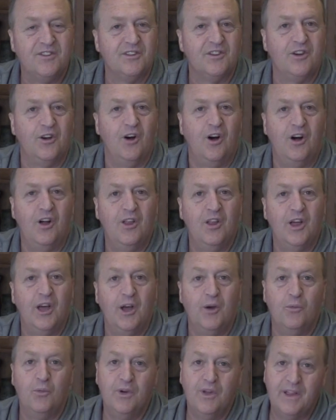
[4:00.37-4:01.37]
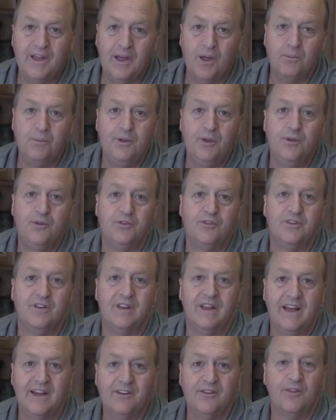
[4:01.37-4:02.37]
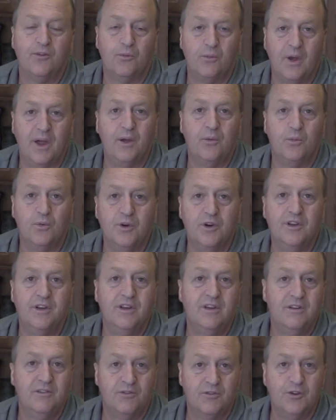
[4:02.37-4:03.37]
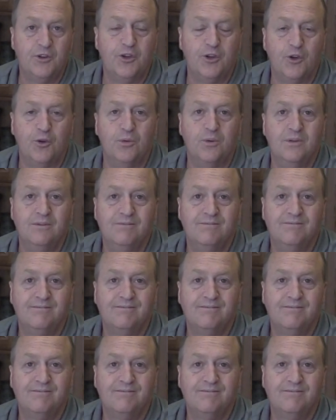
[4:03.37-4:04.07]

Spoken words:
us a call and we'll help you select the right wood for you.